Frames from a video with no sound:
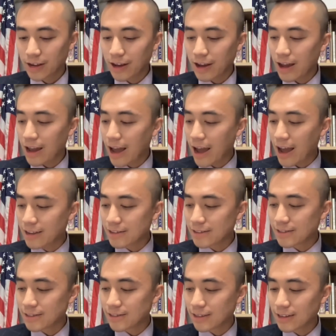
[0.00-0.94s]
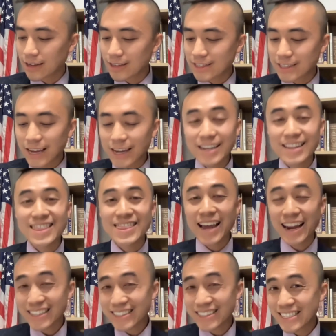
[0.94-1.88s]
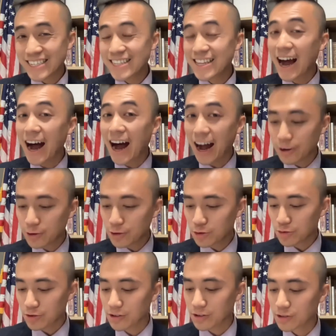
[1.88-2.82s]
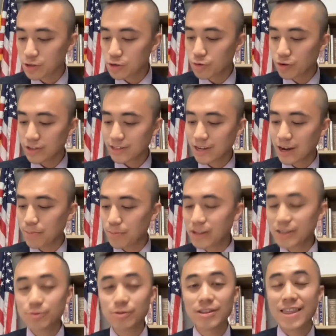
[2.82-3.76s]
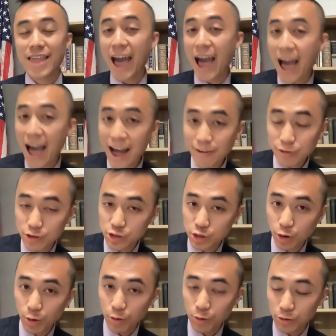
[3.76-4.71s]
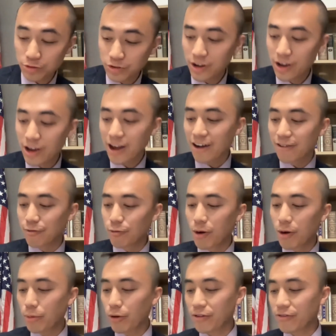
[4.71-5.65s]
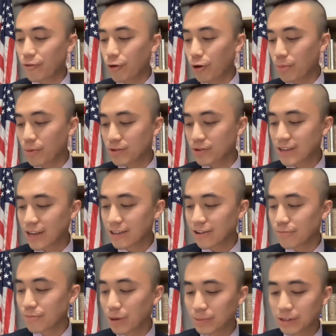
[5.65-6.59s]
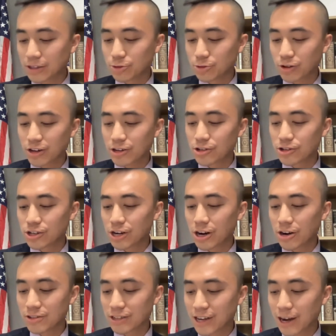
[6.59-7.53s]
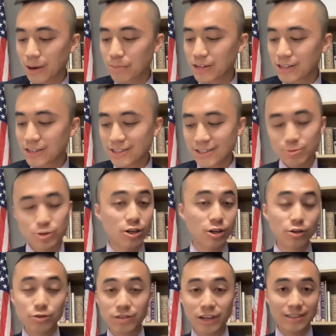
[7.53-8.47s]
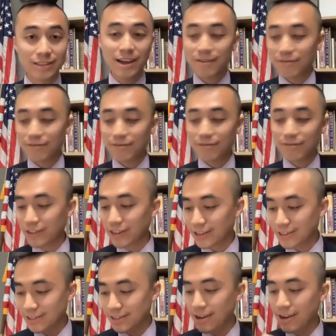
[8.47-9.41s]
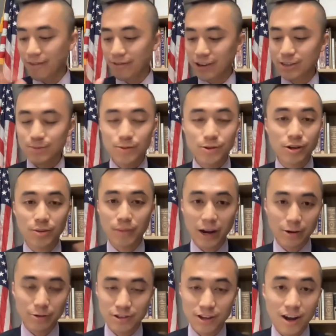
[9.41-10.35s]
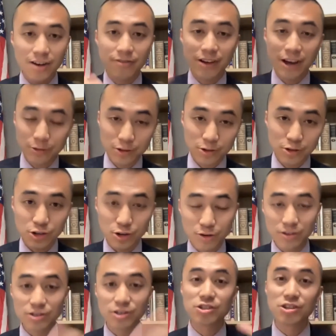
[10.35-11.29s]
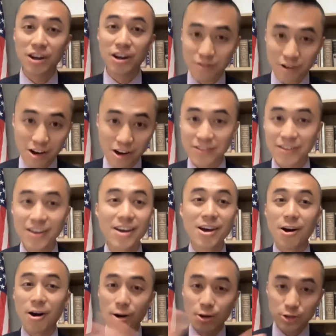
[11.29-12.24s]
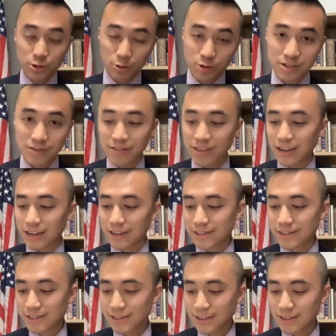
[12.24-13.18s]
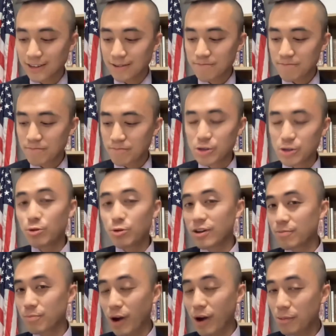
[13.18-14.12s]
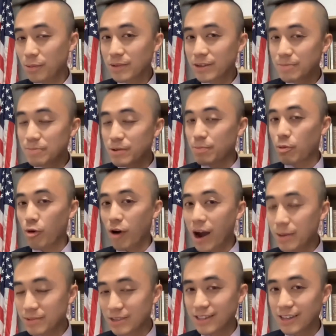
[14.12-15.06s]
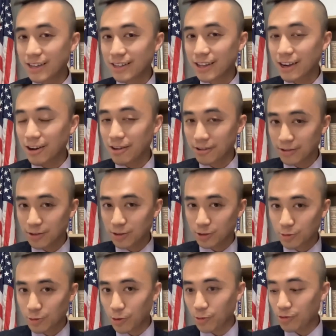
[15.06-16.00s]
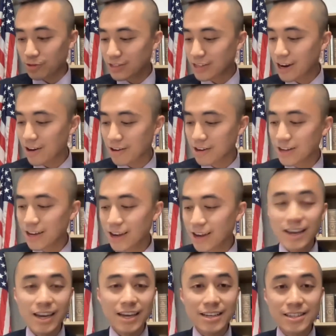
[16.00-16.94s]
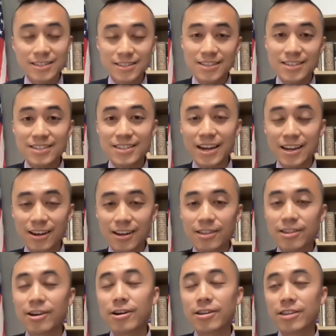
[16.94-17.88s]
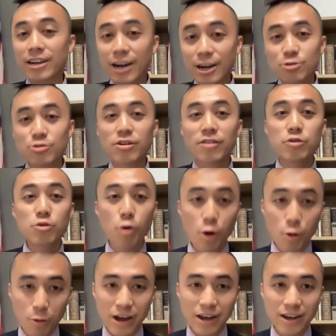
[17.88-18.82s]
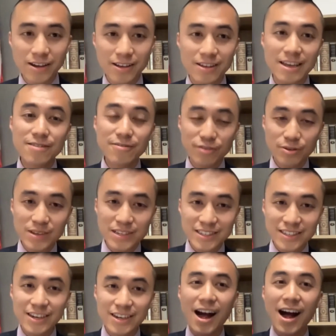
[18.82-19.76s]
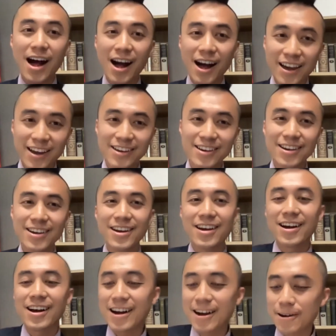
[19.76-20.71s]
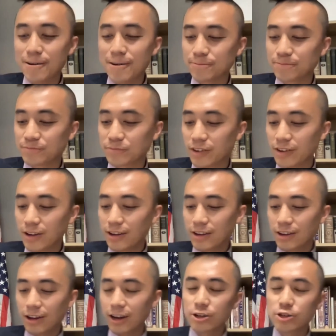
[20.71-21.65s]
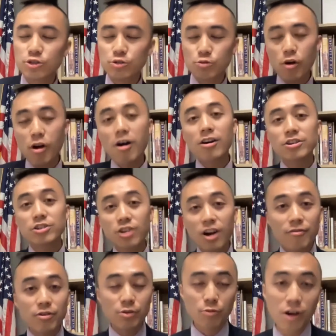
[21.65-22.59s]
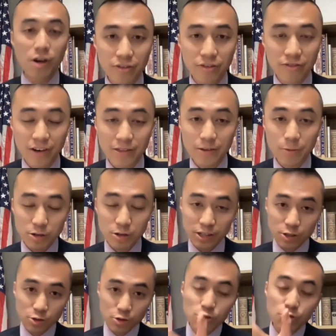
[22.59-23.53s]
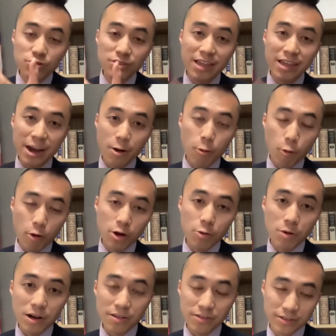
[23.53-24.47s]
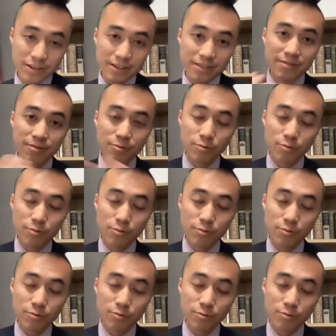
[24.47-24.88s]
has a stake in 1,900 US companies with an average hold of 1.4% of publicly traded shares and companies, which include like Netflix, Facebook, Microsoft, health insurance, Chevron, all sorts of things. But you wouldn't probably be primed to think they're quote unquote scary, is the state, the country of Norway, infamously high, a strong sovereign wealth fund, which they use their oil wealth to